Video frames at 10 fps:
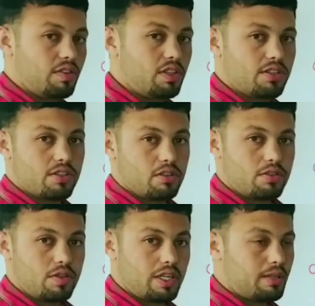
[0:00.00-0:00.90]
this is
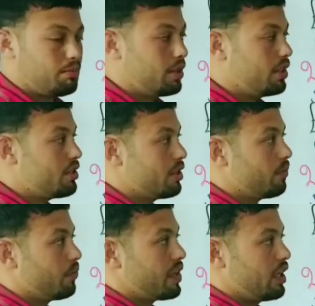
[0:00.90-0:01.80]
also a complete
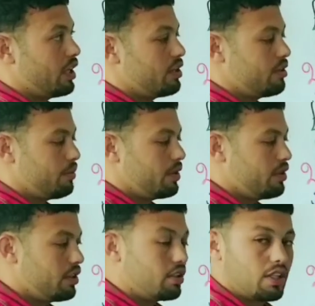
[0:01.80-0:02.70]

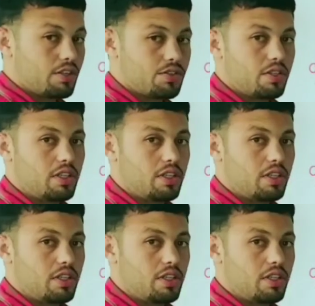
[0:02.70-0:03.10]
independent clause.